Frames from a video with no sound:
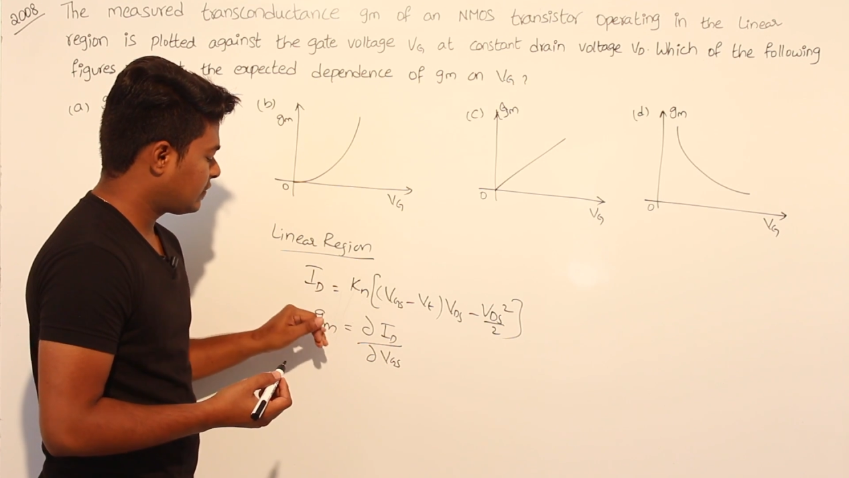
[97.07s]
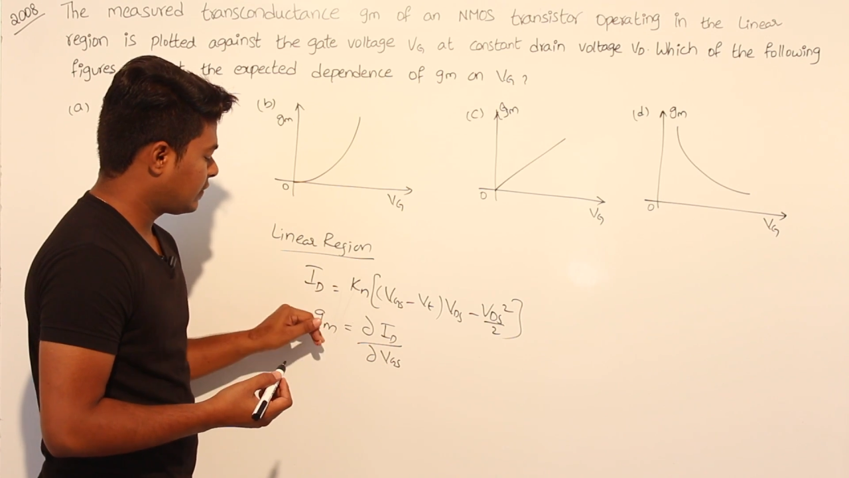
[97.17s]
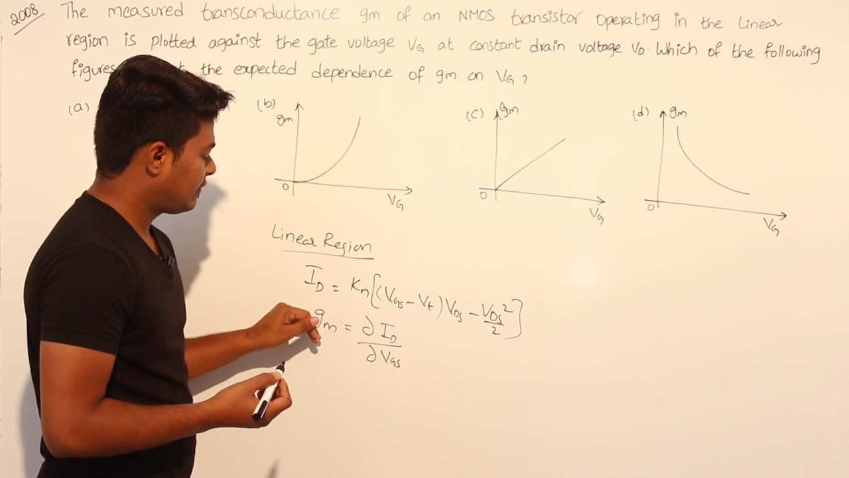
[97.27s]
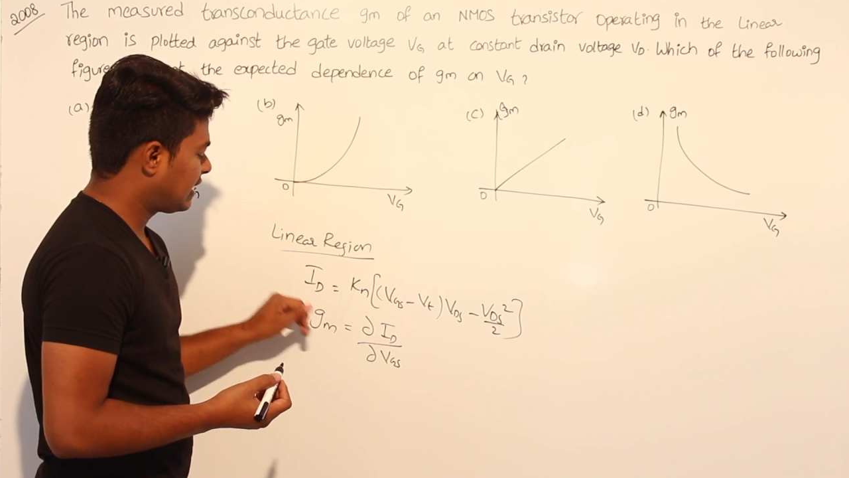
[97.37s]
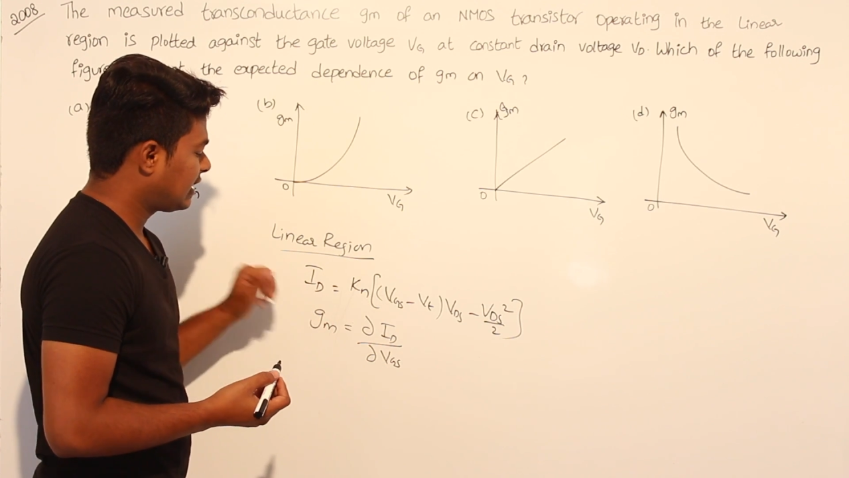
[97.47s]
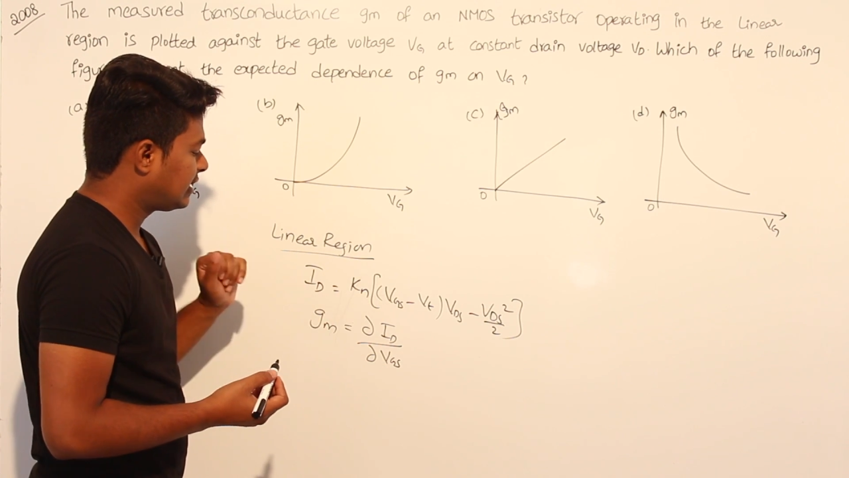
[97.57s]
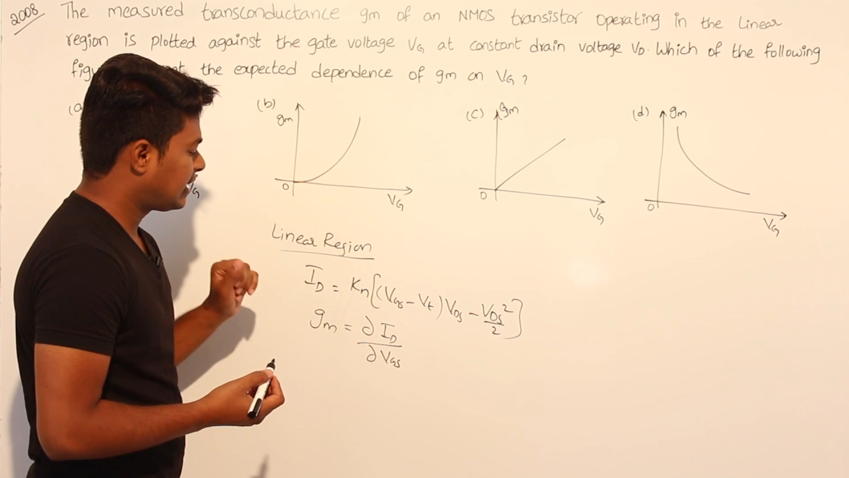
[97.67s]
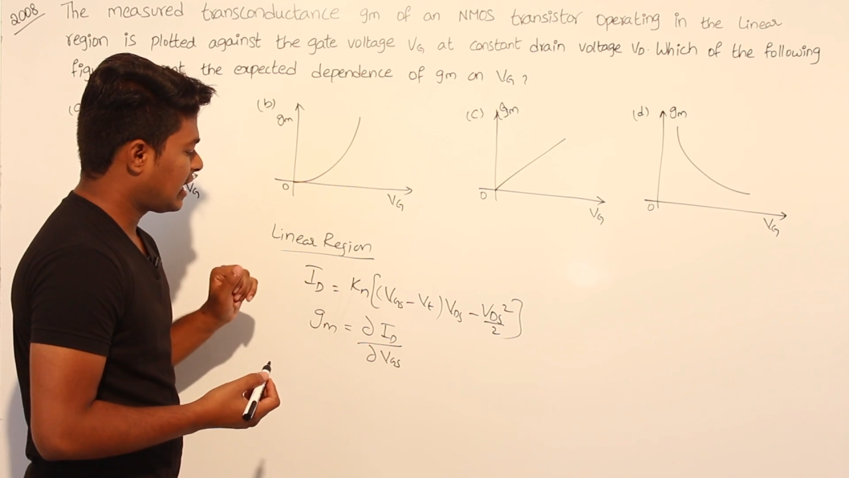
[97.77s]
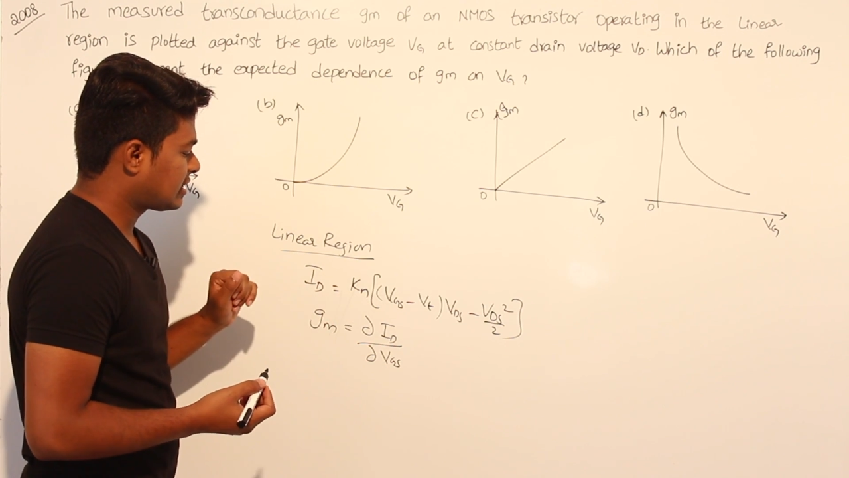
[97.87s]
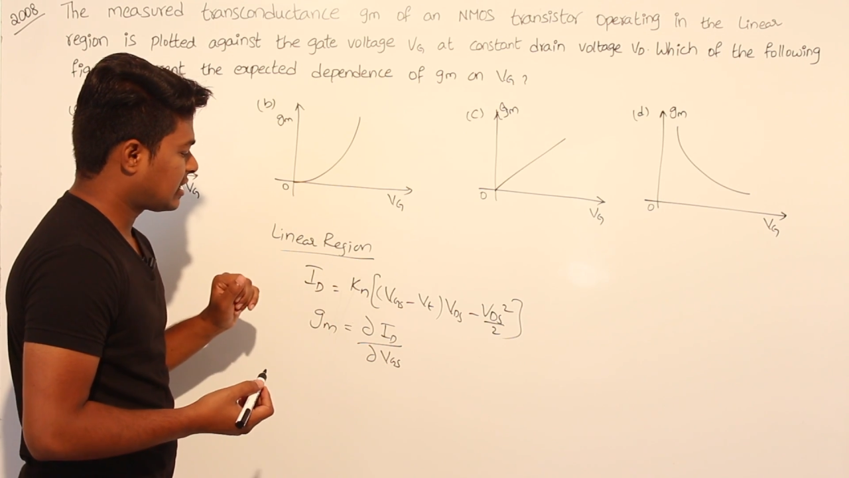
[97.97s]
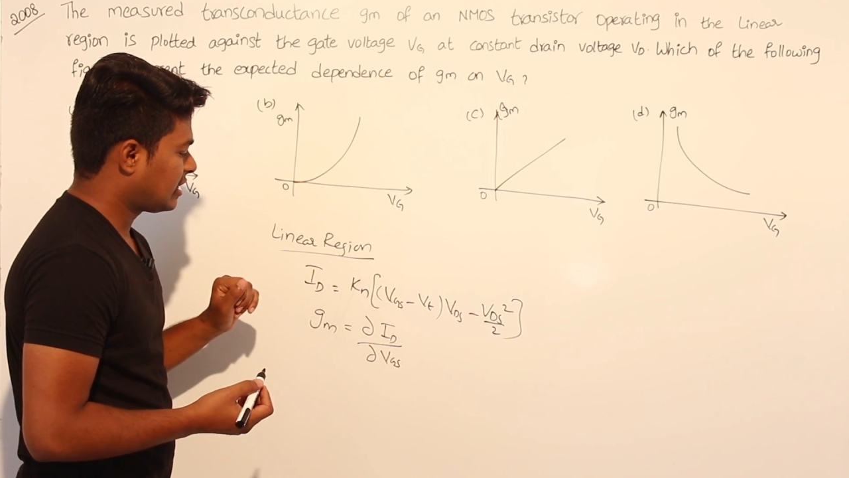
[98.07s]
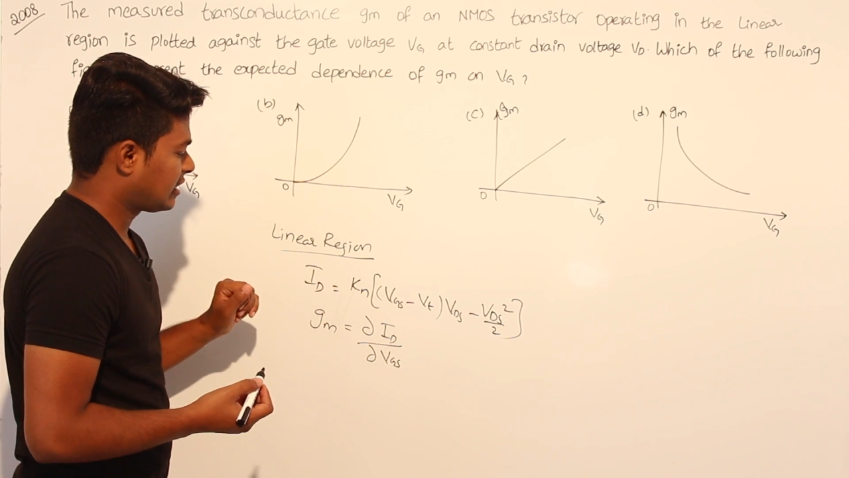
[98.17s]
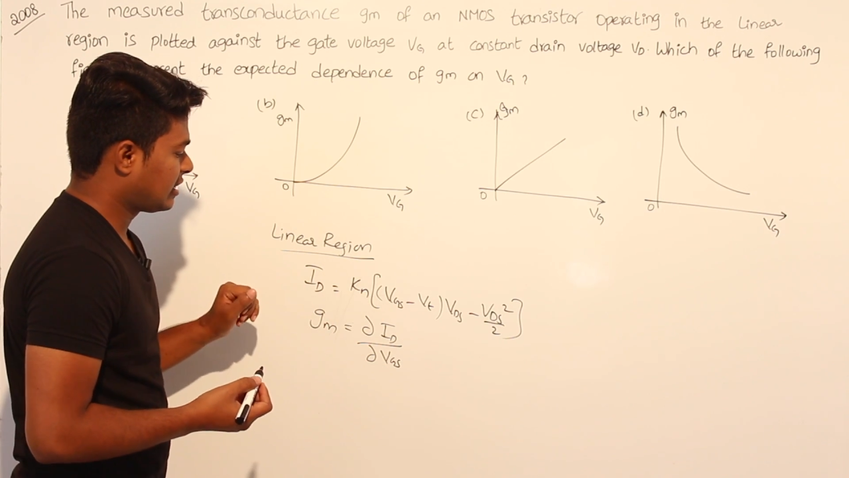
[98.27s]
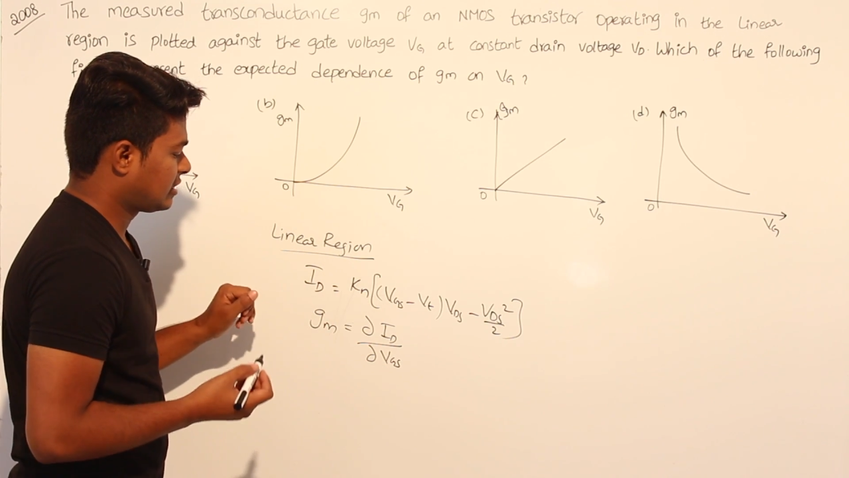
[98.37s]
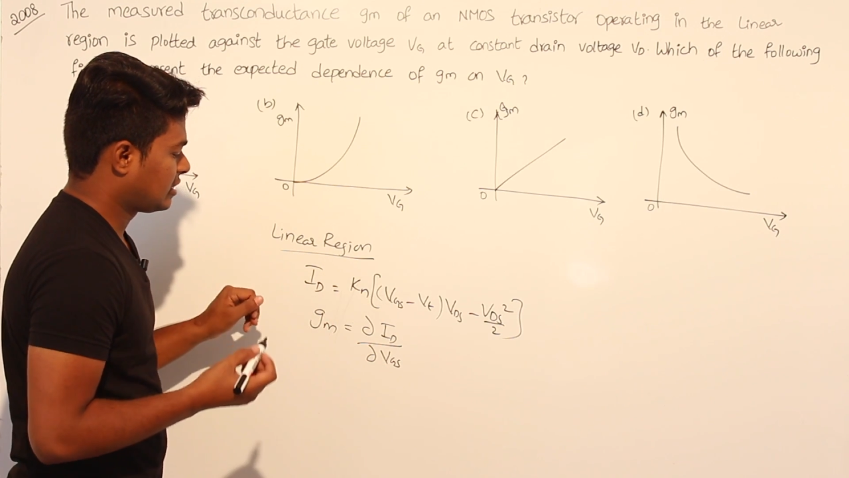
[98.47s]
We will get the
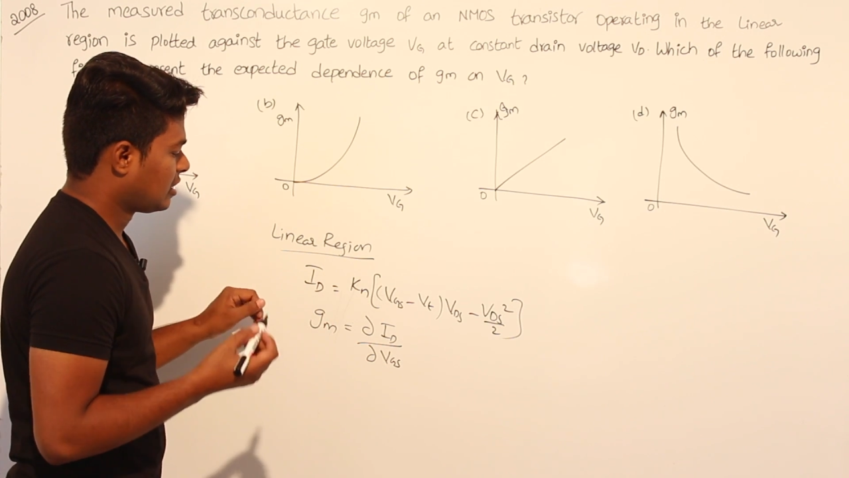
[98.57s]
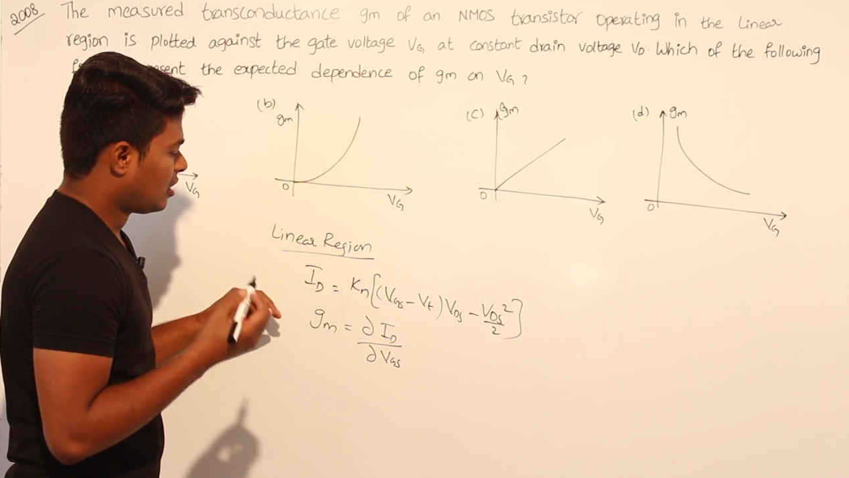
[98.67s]
transconductance.